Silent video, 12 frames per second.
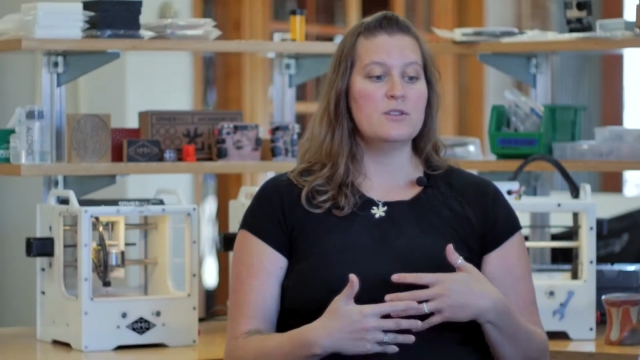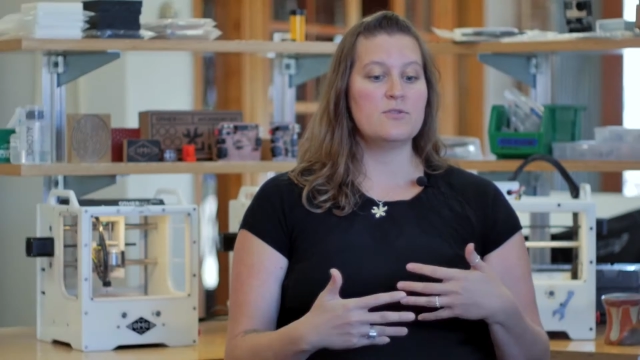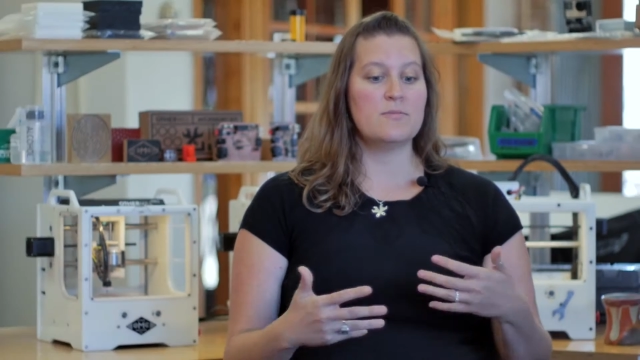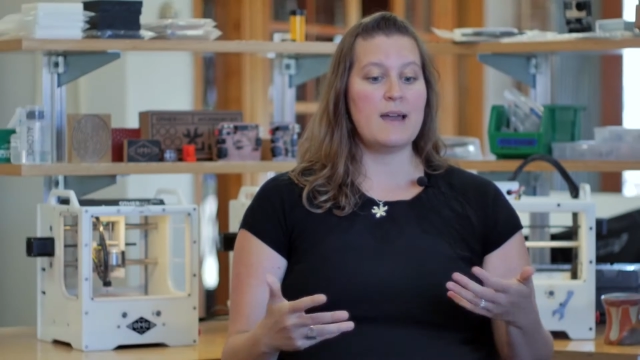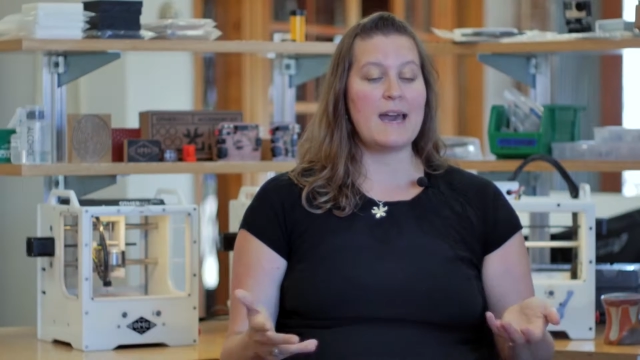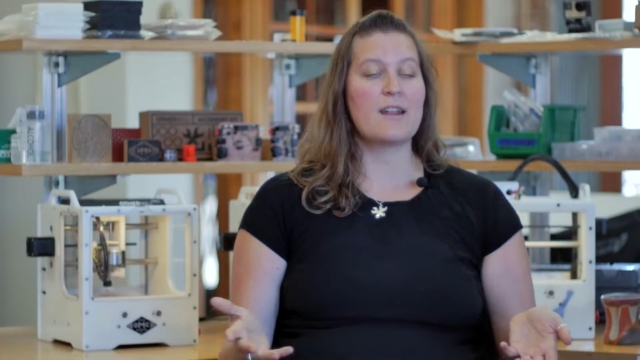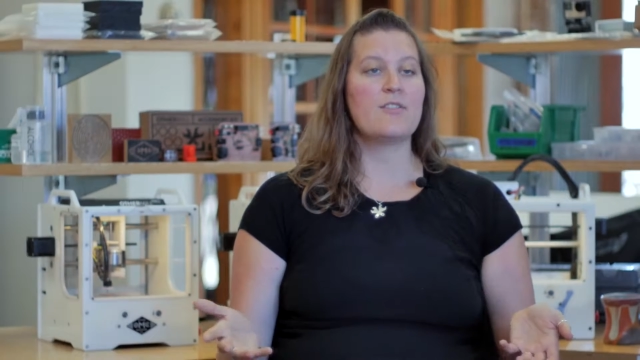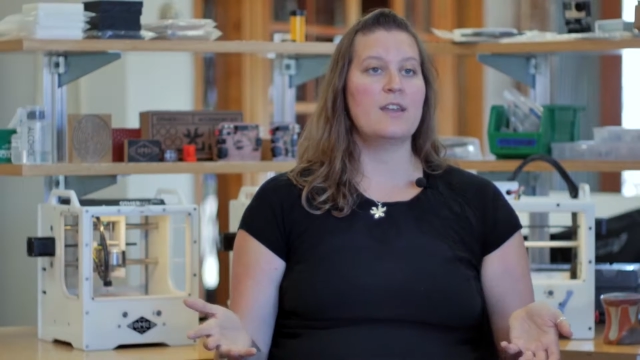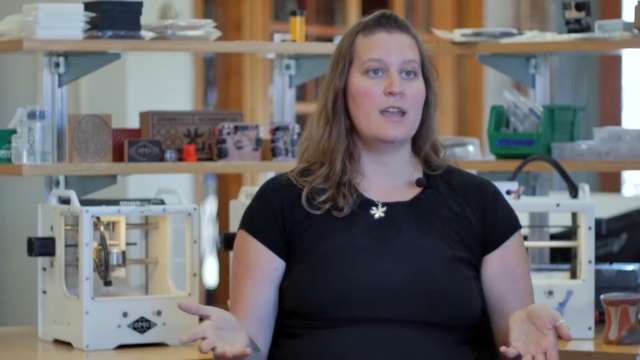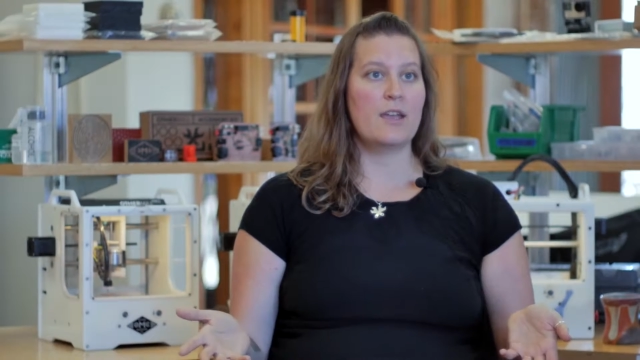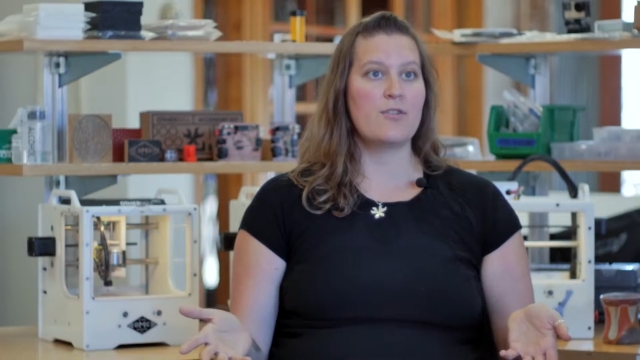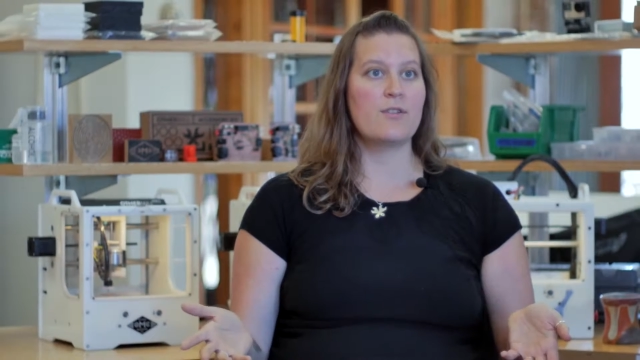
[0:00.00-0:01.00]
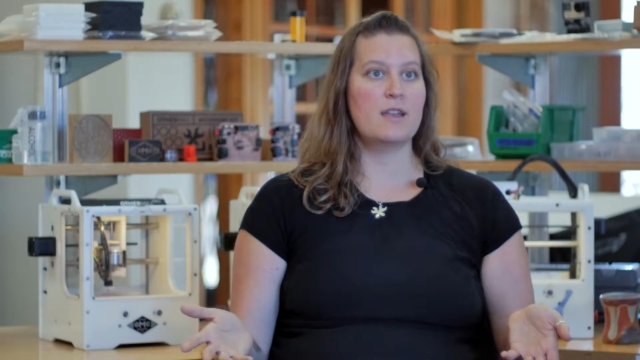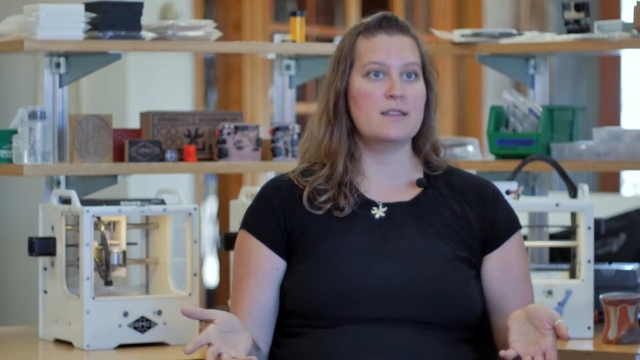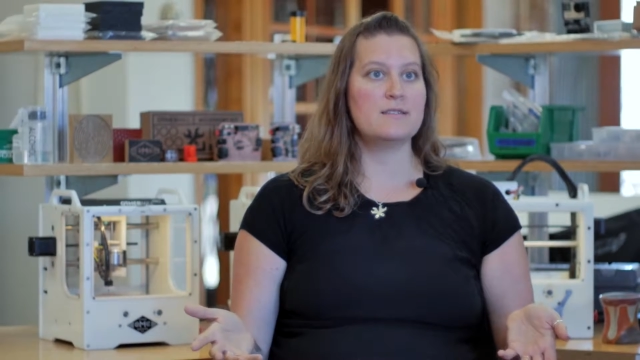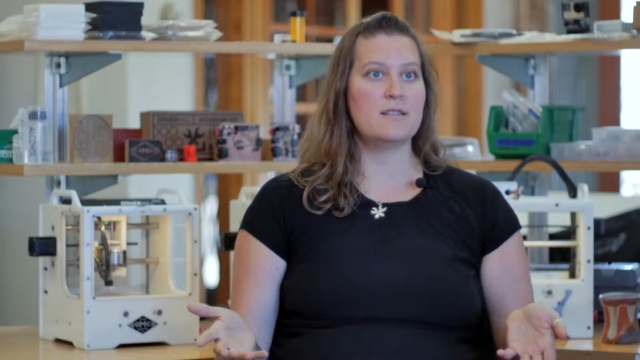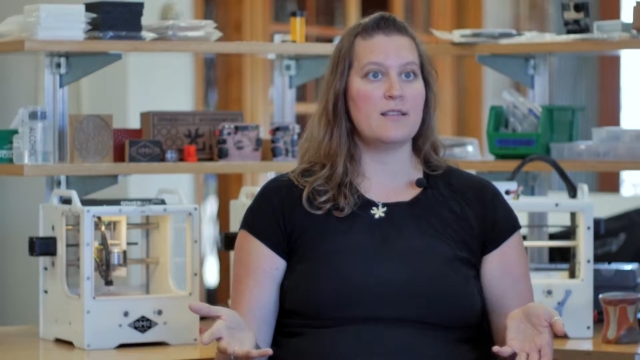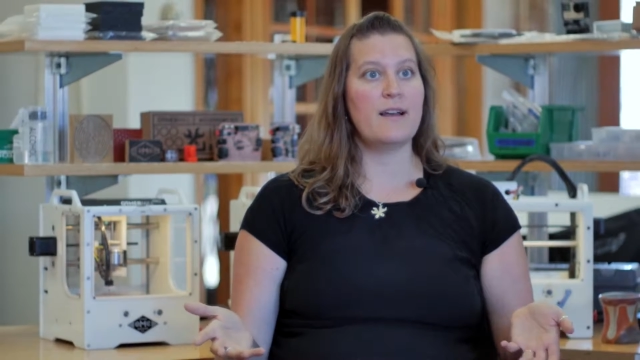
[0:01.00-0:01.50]
dramatically
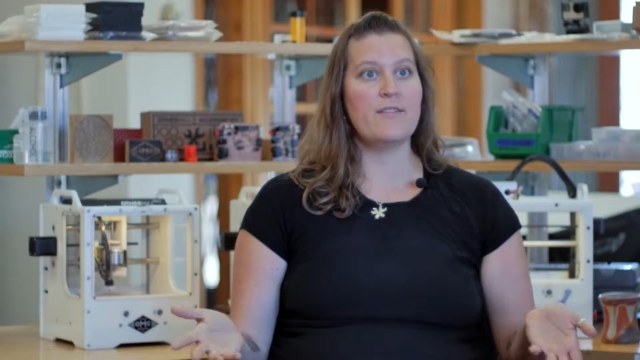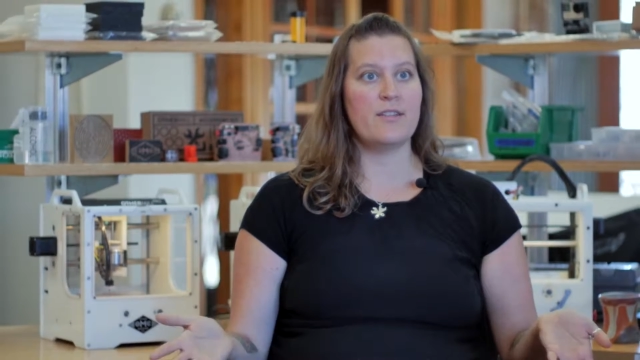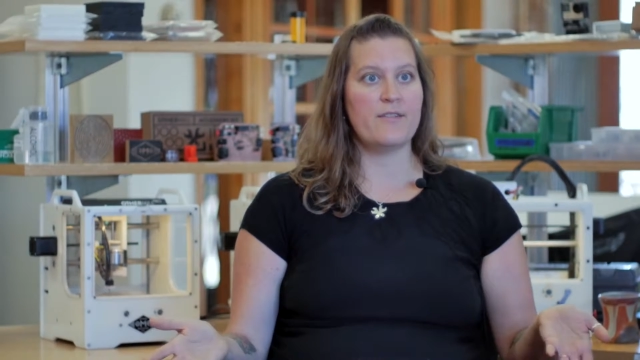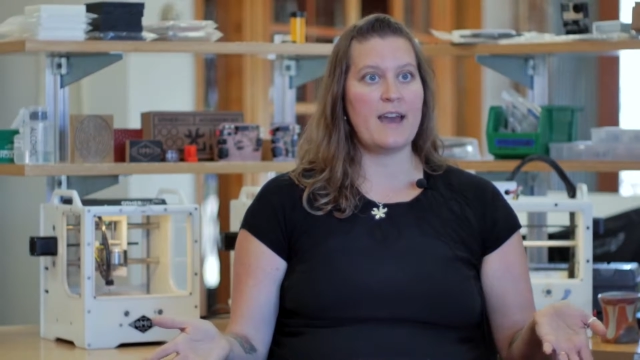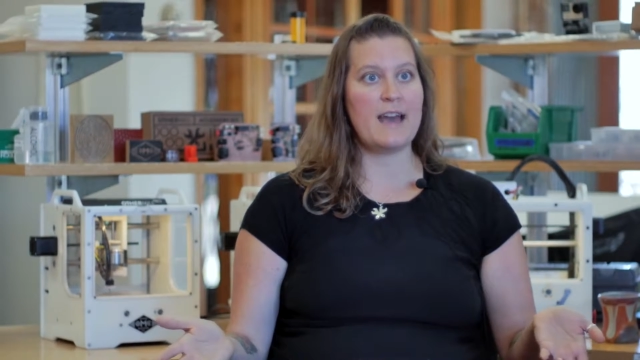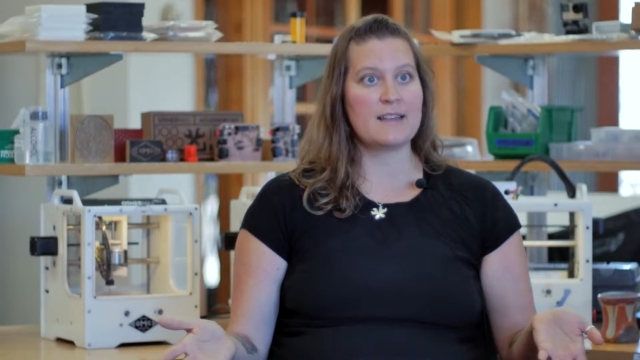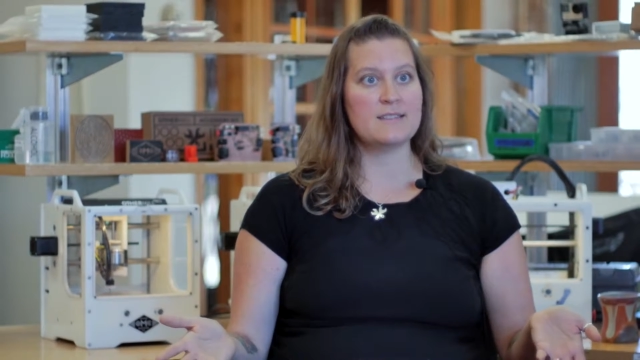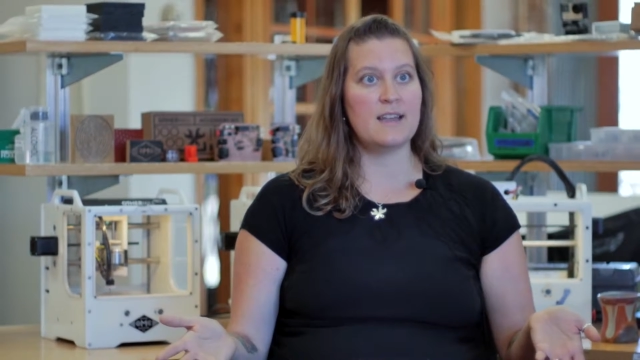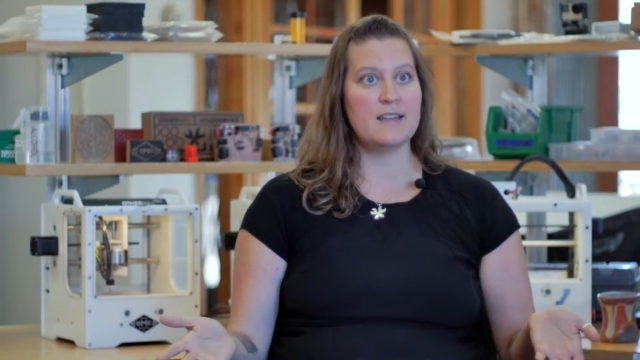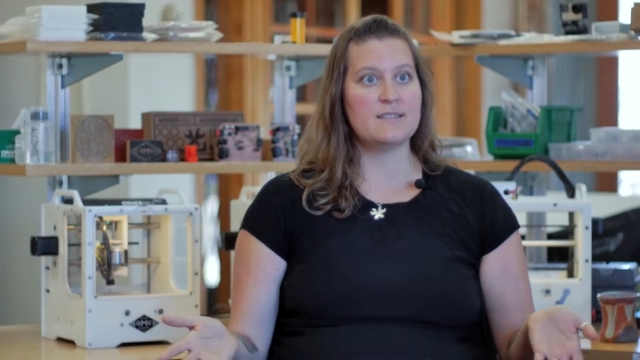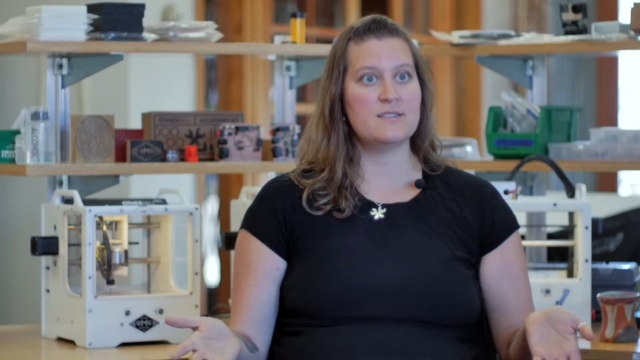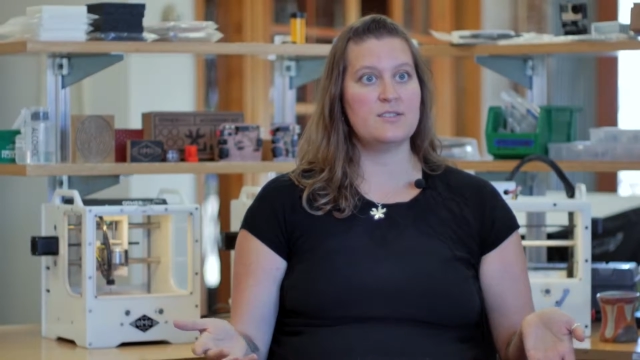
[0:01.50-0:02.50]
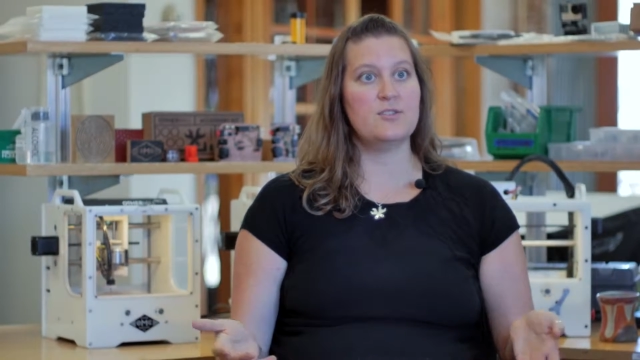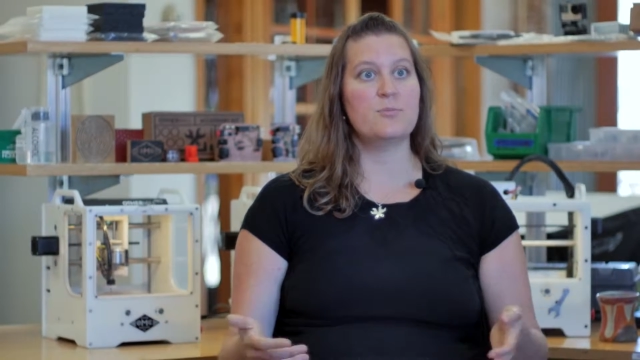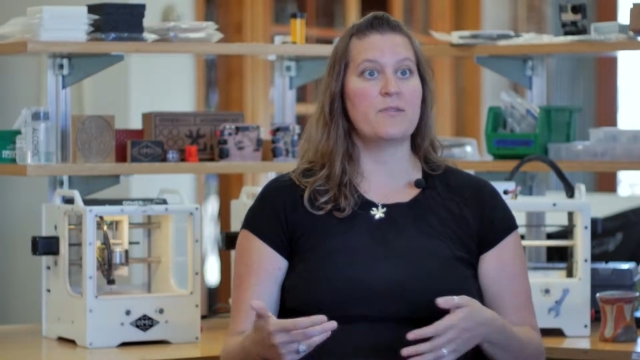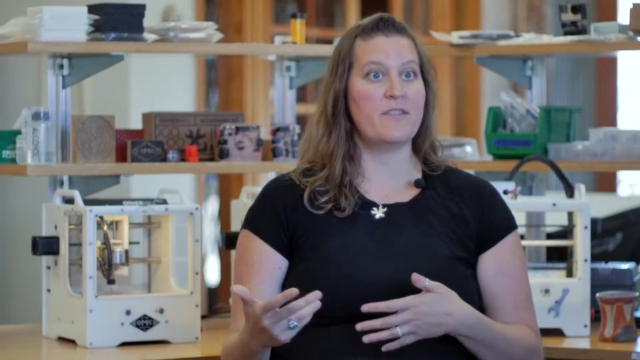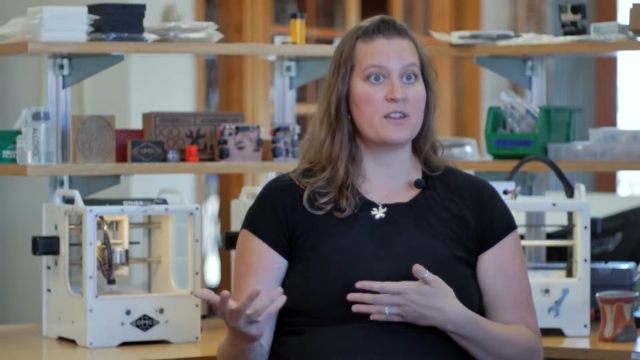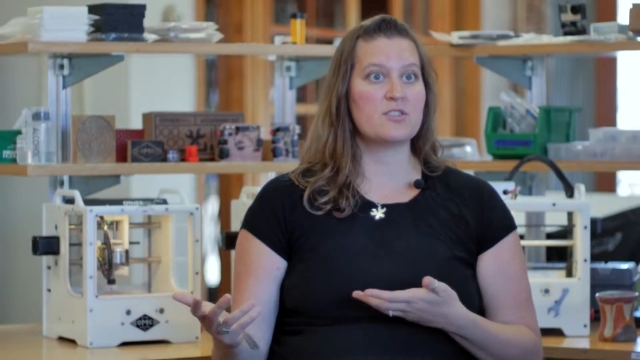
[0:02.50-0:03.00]
increase the level of access to
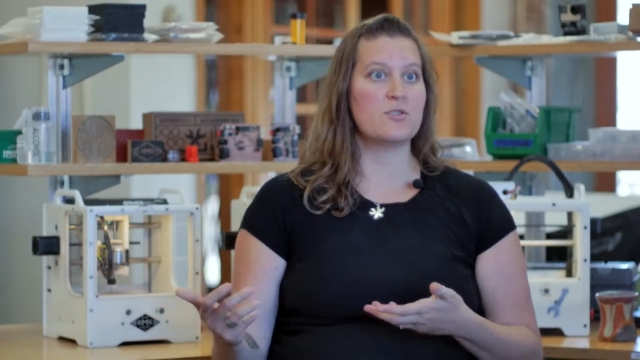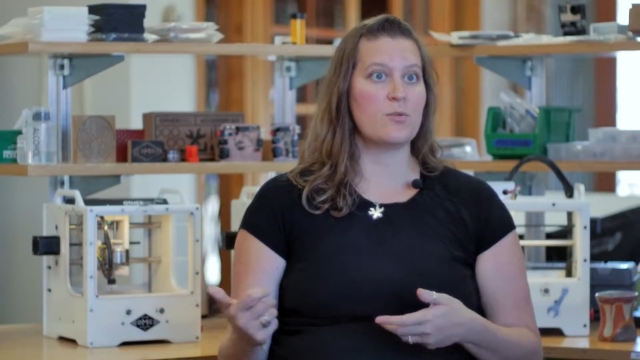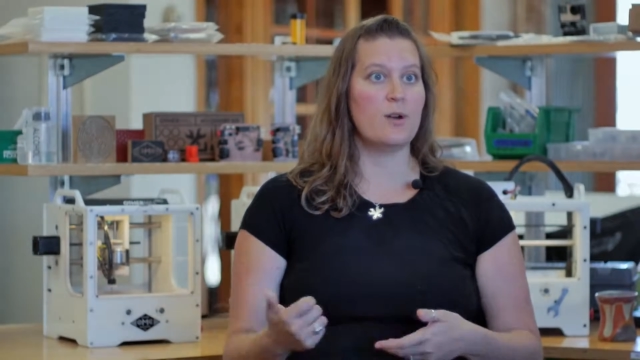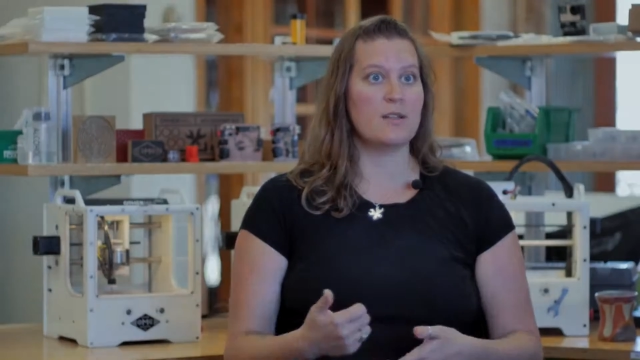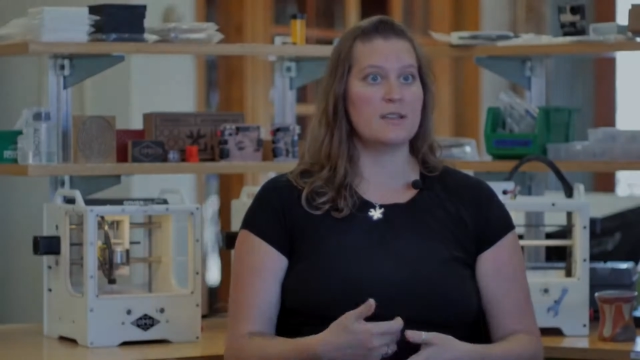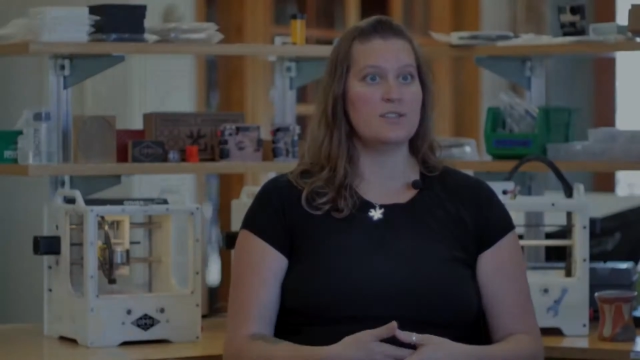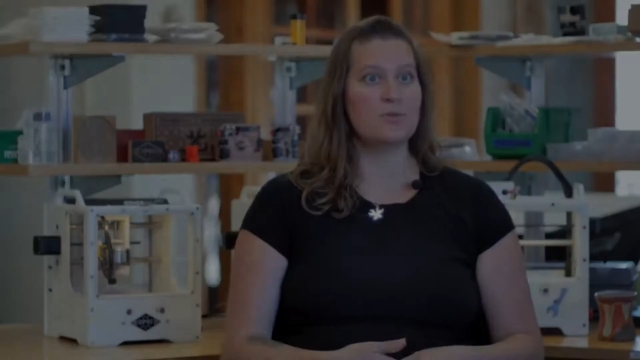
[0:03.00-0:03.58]
professional quality